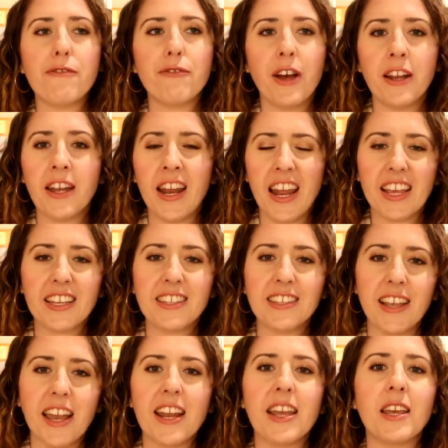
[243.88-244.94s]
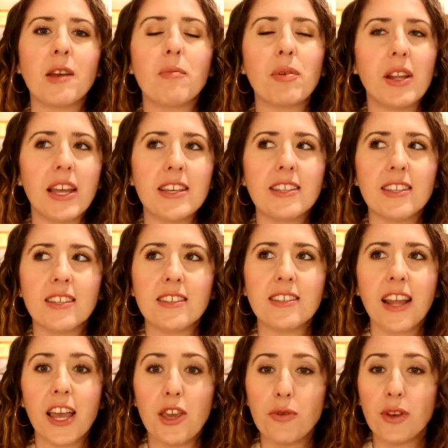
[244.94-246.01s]
fun and exciting places
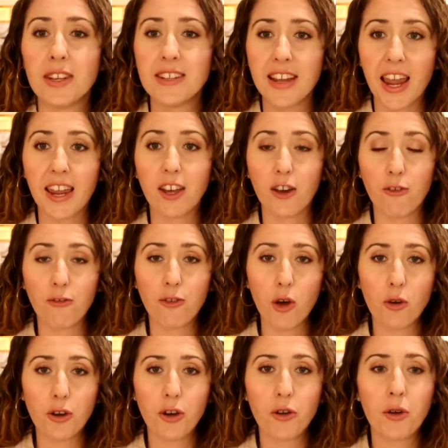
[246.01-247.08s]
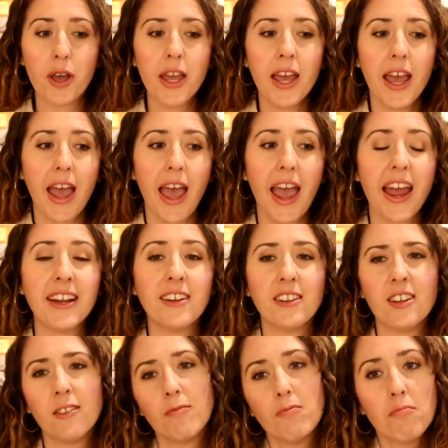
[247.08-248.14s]
that you can take a photo, and
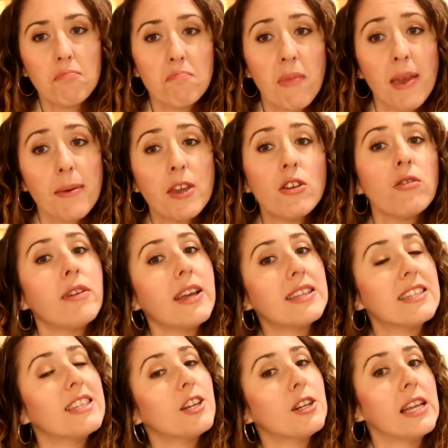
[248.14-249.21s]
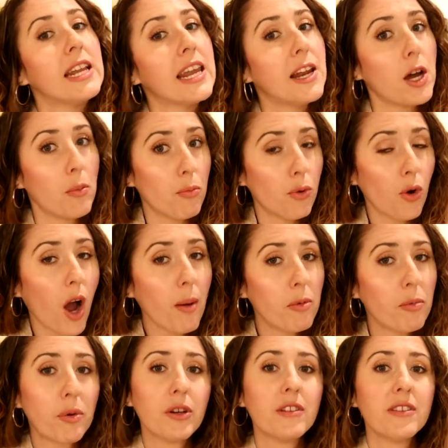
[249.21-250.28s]
maybe you don't necessarily need a
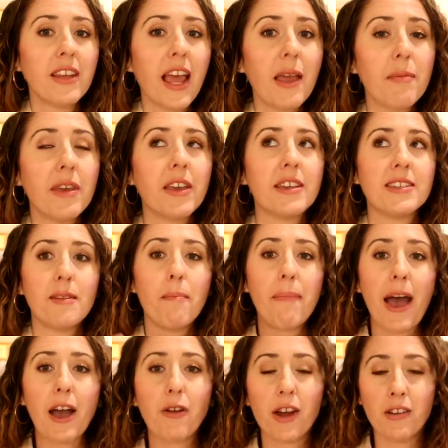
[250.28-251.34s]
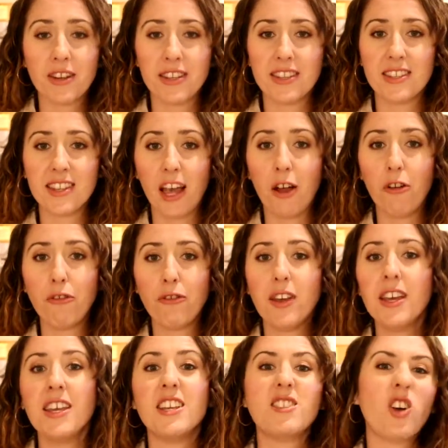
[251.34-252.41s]
prop per se because the background itself
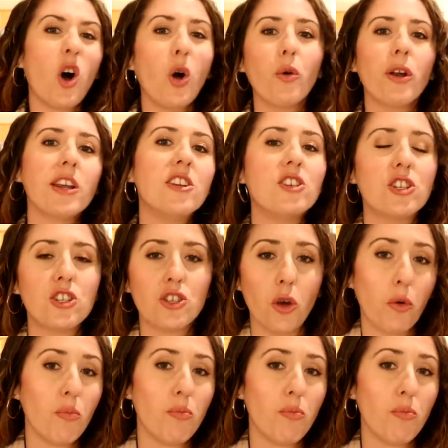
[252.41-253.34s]
is already just so